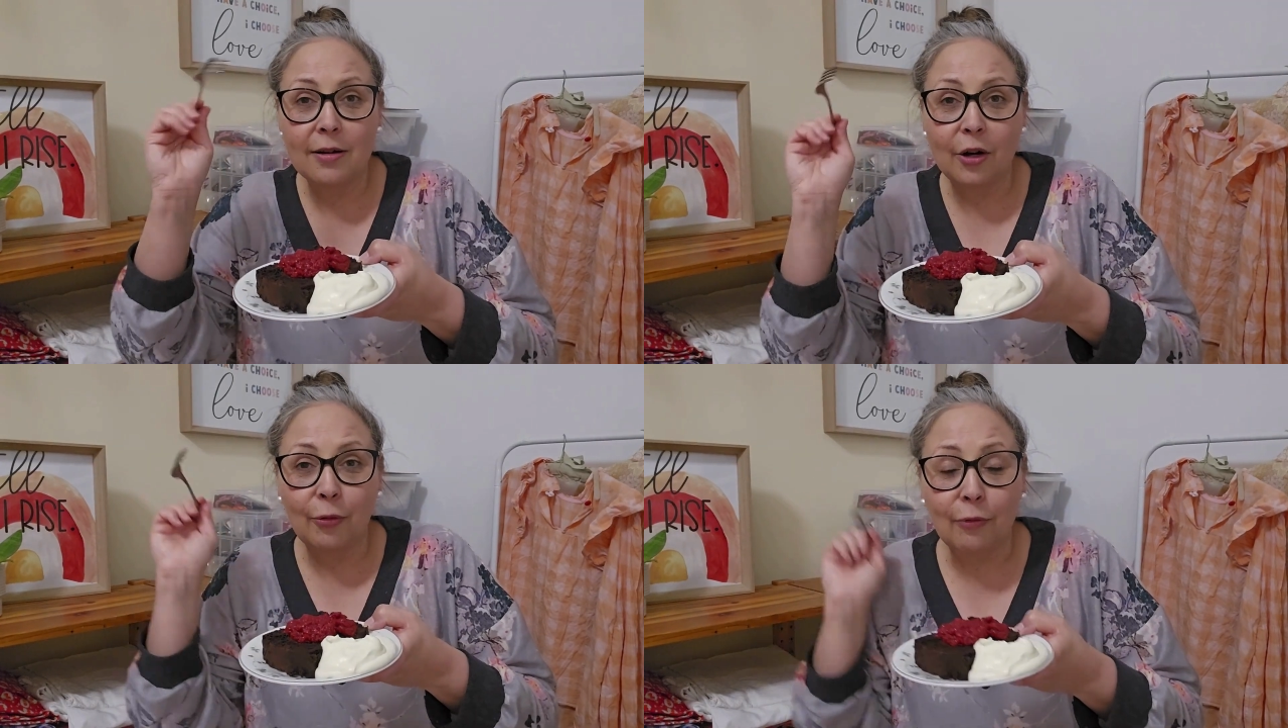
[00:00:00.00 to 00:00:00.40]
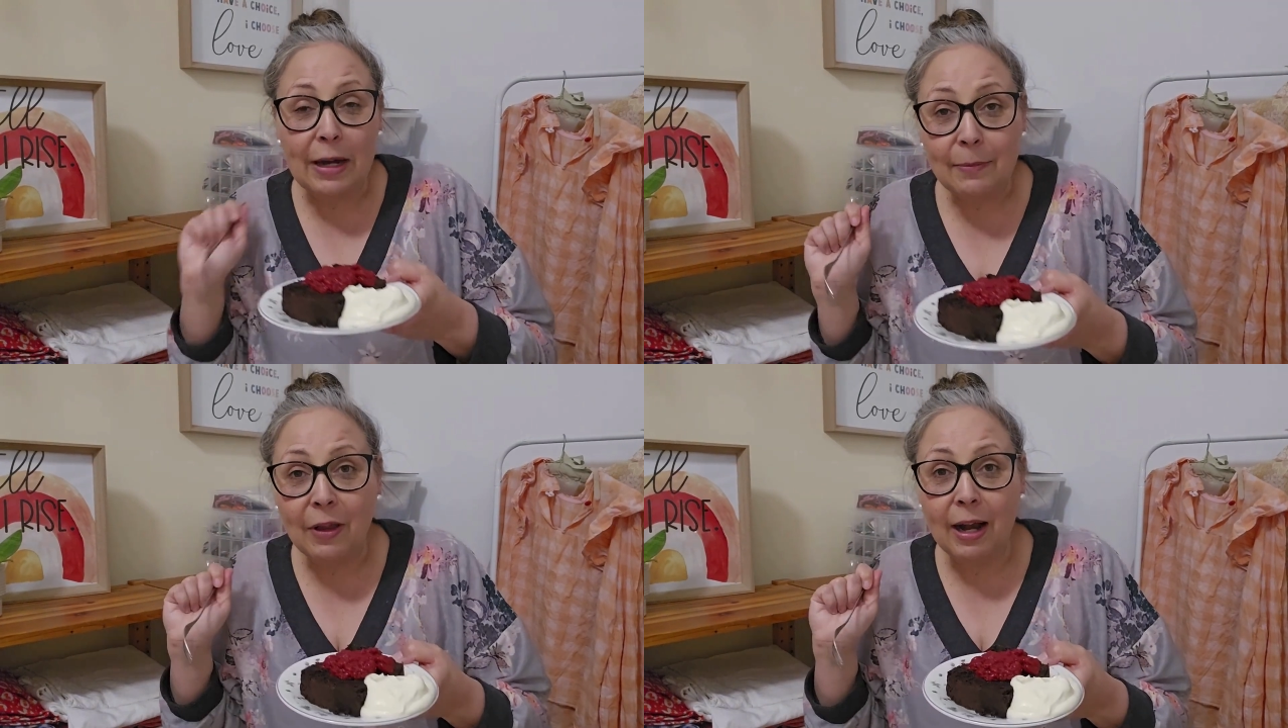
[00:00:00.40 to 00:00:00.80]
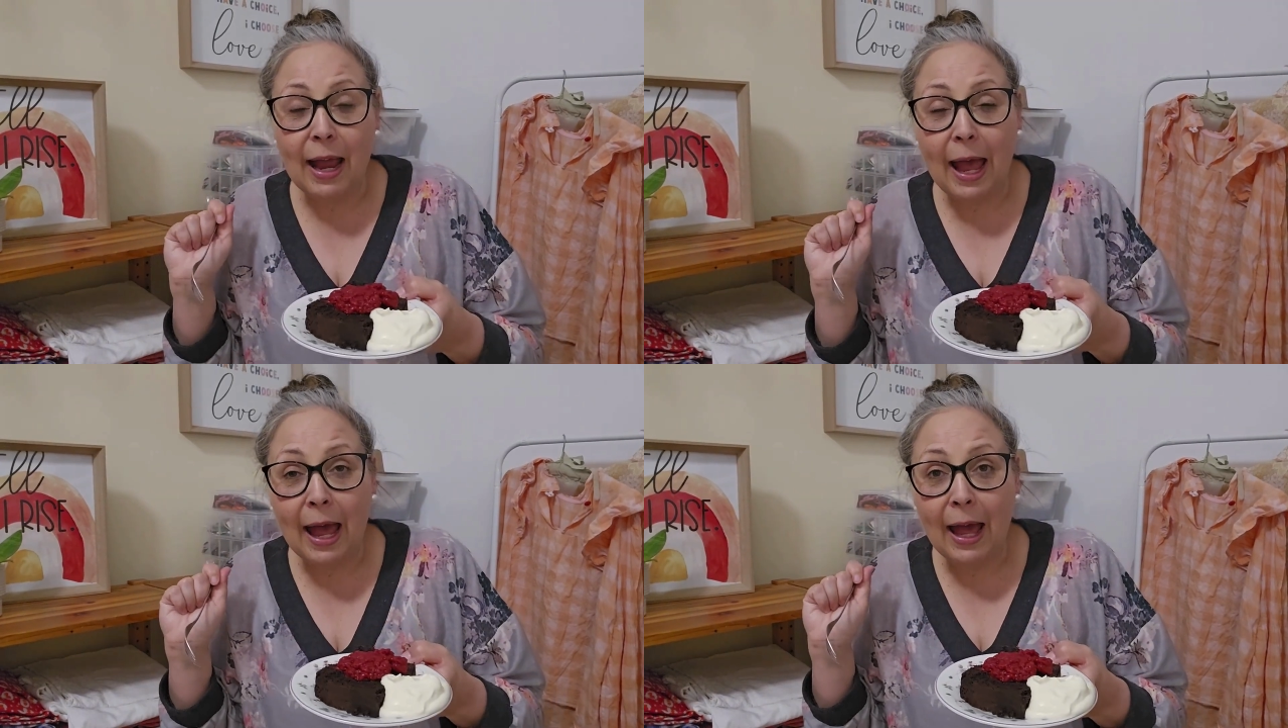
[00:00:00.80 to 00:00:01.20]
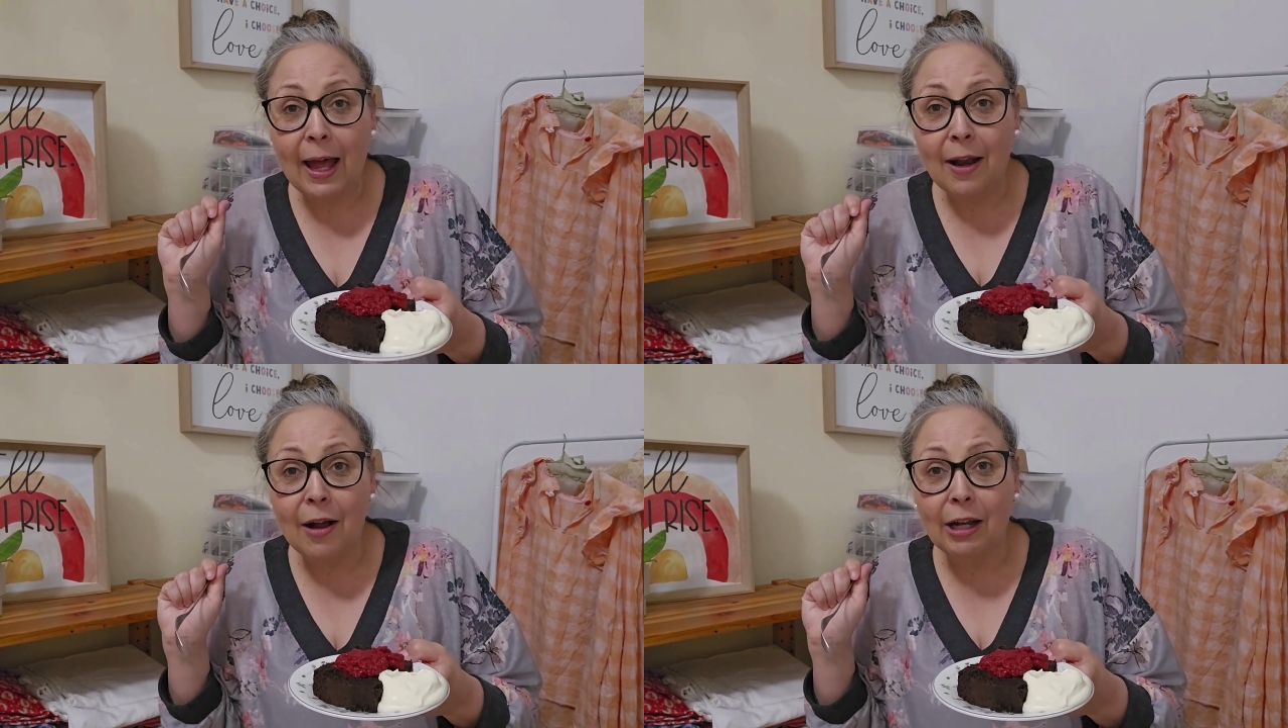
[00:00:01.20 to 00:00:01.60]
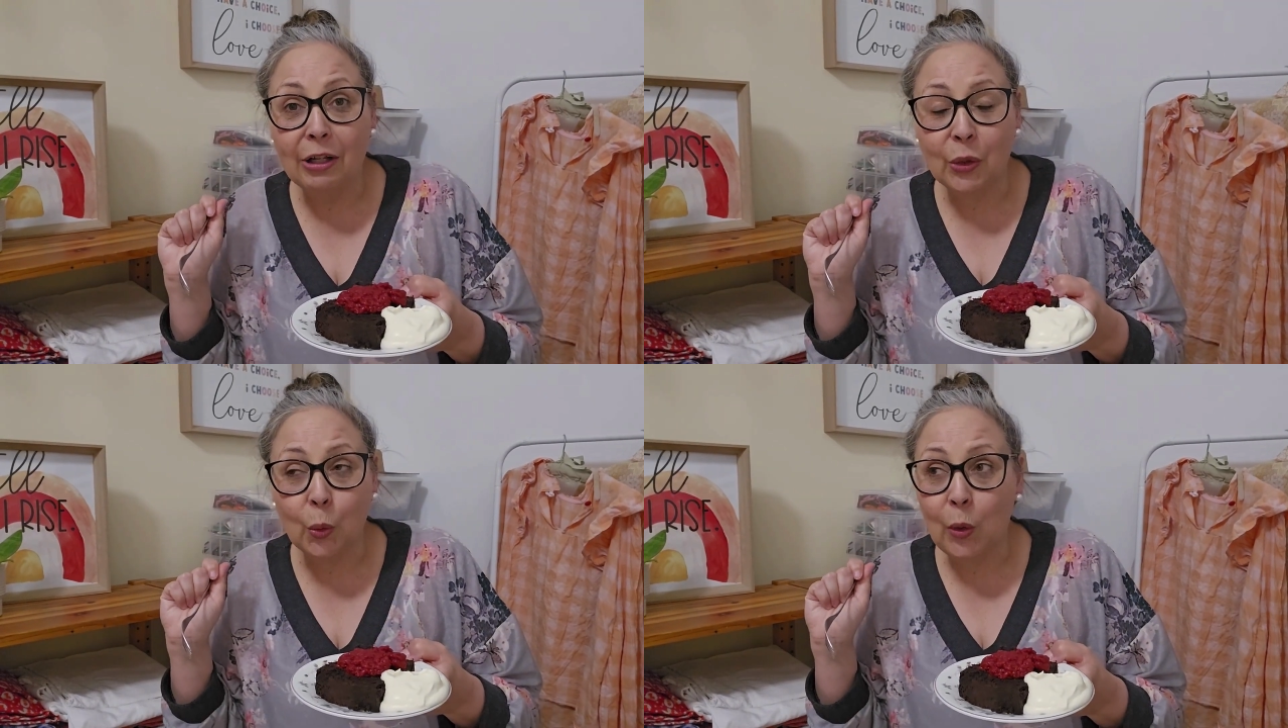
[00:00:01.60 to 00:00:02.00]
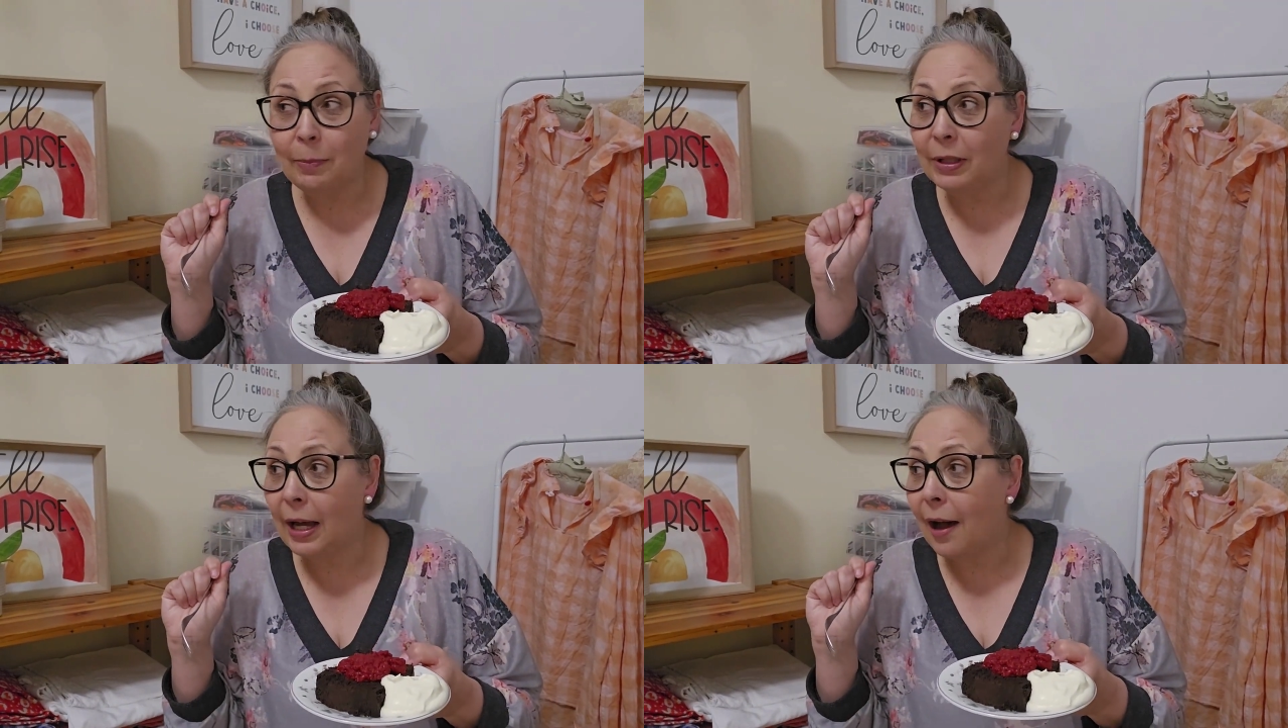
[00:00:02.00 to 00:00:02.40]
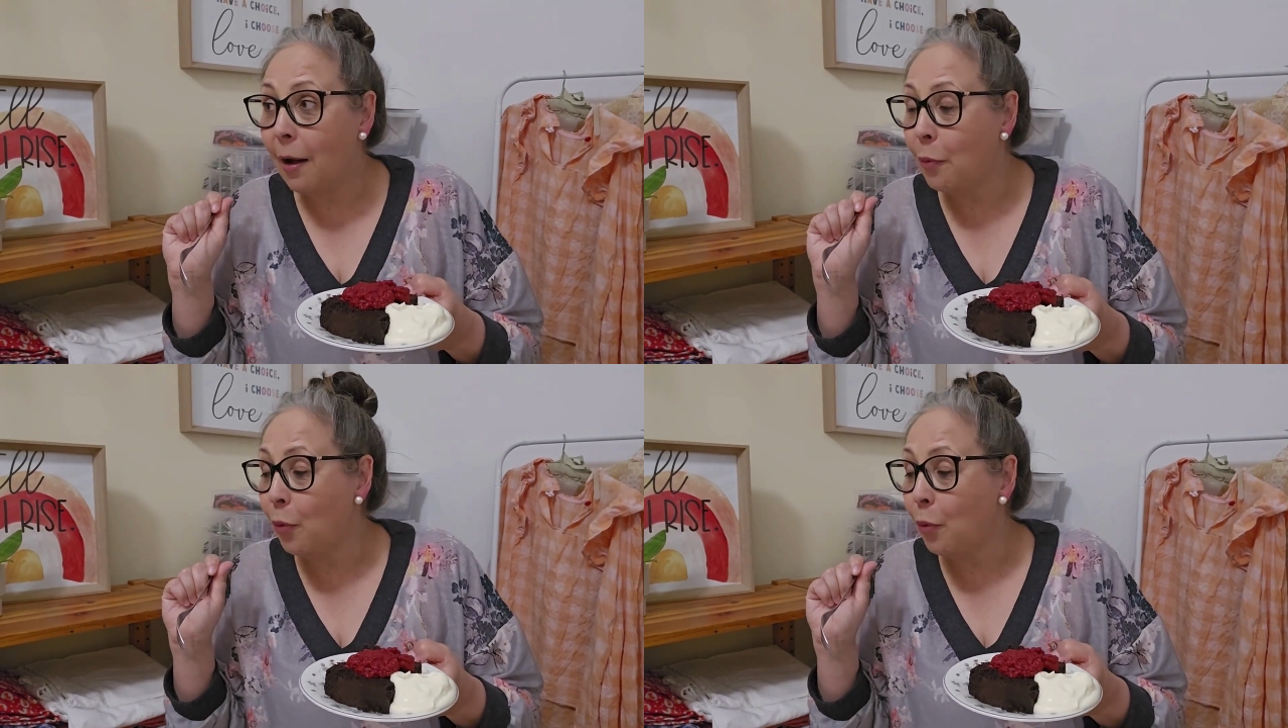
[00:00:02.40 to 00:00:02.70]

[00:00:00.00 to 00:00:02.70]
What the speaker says: cream that I had, I just whipped up